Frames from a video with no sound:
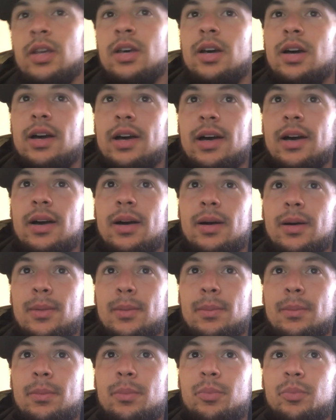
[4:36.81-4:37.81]

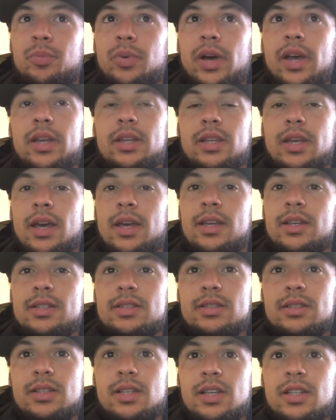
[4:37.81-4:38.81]
But yeah,
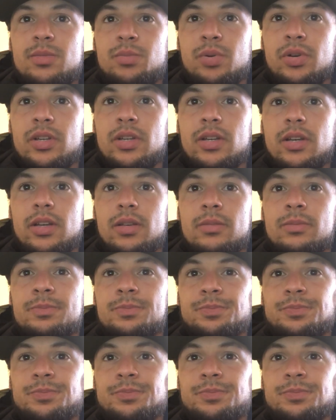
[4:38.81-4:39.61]
he's pretty good.